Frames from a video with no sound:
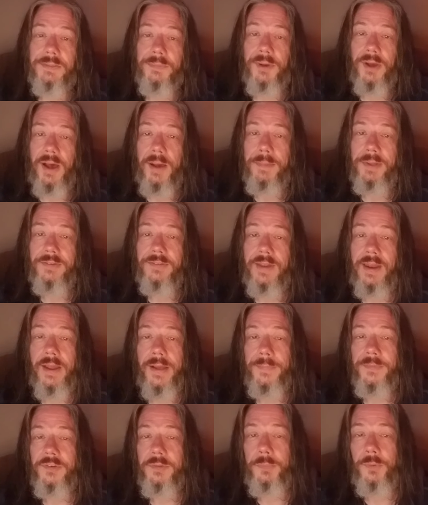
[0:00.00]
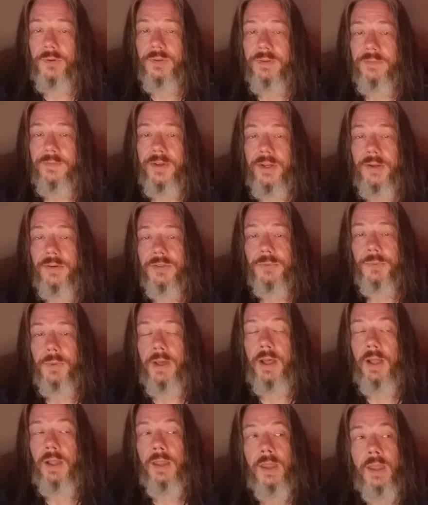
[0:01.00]
comments. That helps support the video as
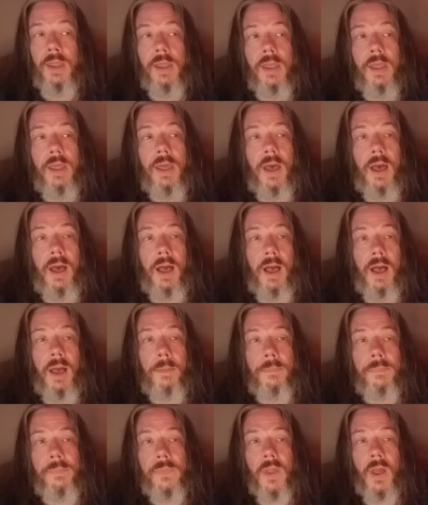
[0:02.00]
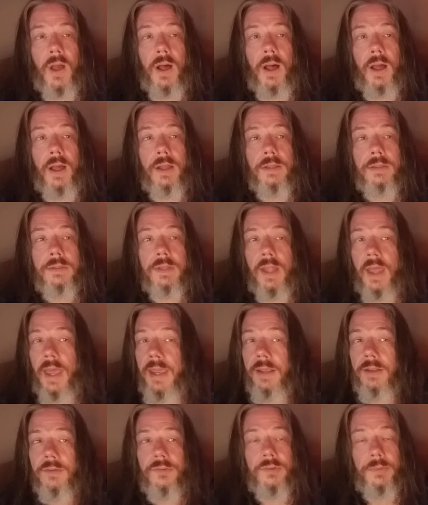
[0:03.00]
well. Um,
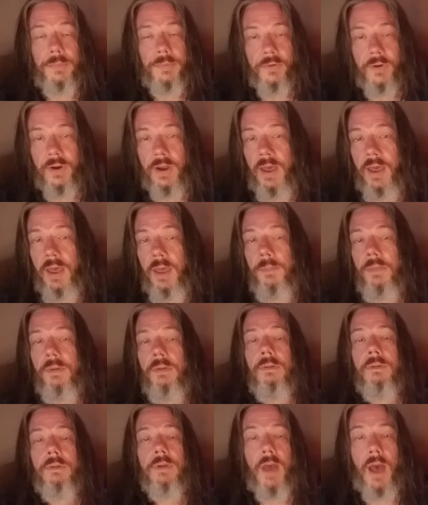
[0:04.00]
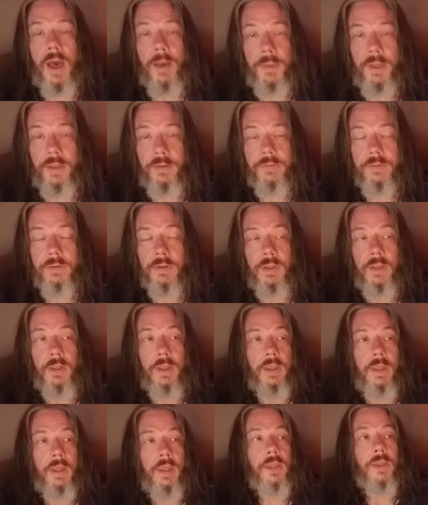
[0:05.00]
like, subscribe, comment.
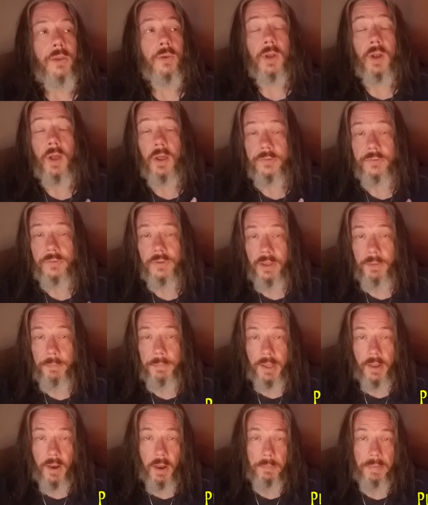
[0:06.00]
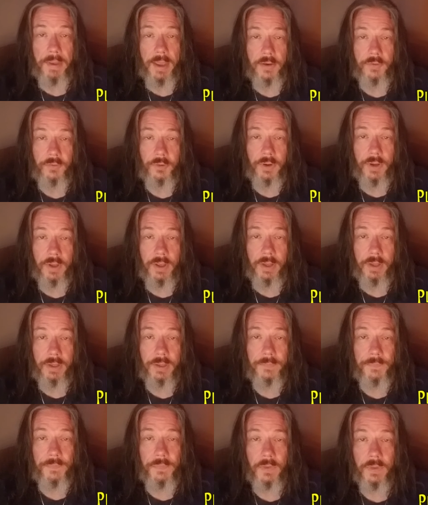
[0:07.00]
You can also help me out on Patreon.
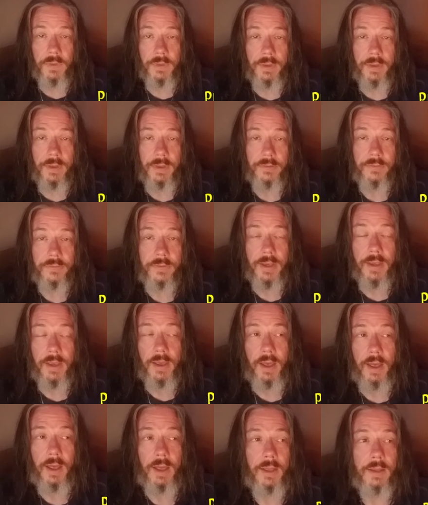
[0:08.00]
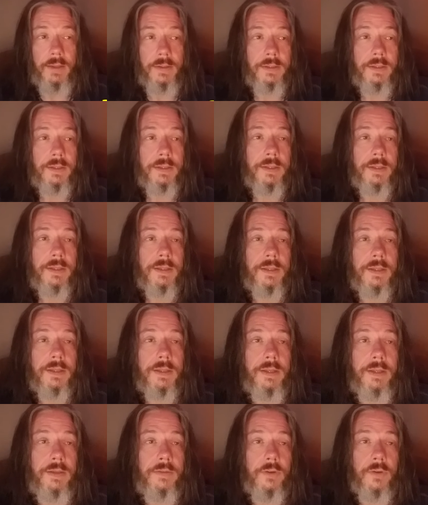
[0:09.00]
It's
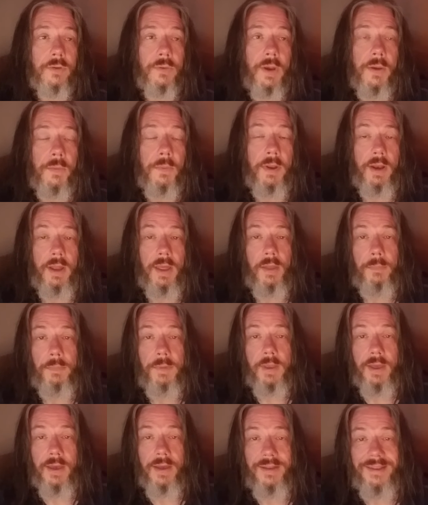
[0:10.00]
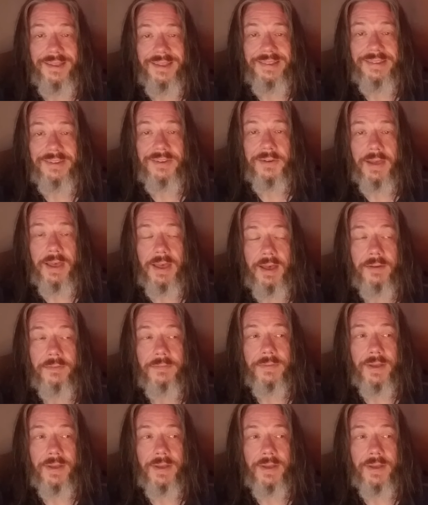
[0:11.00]
a great way to help me out. I do have